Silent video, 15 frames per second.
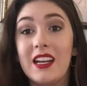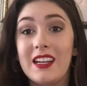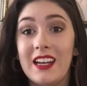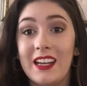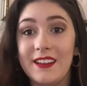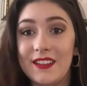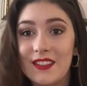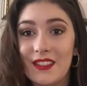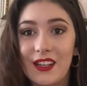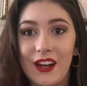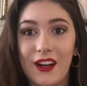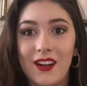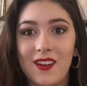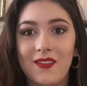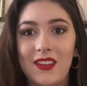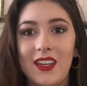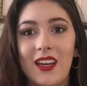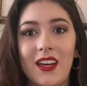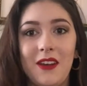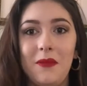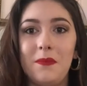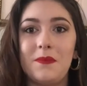nice curvy
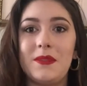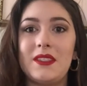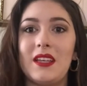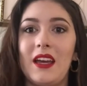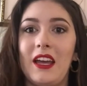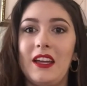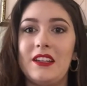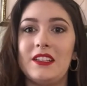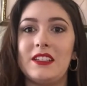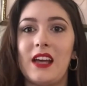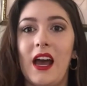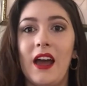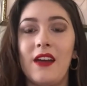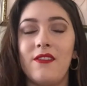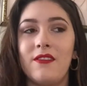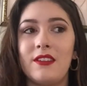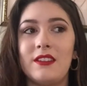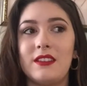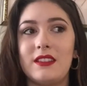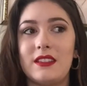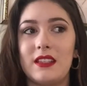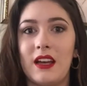hips and I
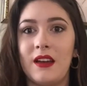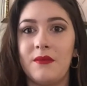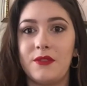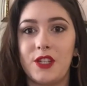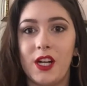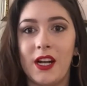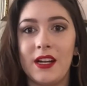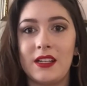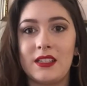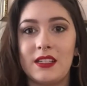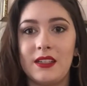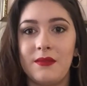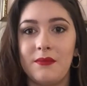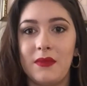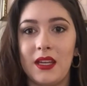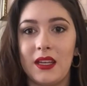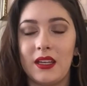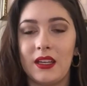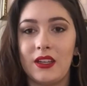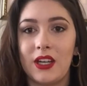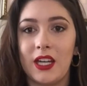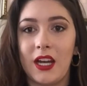was trying to make
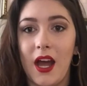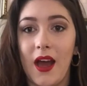a good